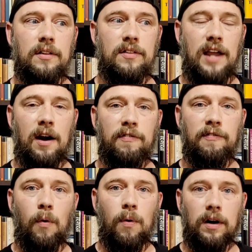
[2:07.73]

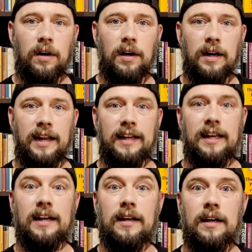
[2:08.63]
therefore
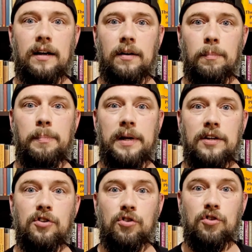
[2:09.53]
it can
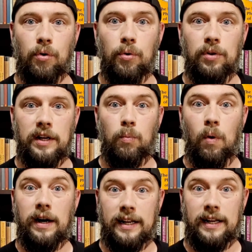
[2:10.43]
be truly
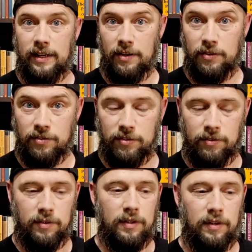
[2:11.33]
what it is.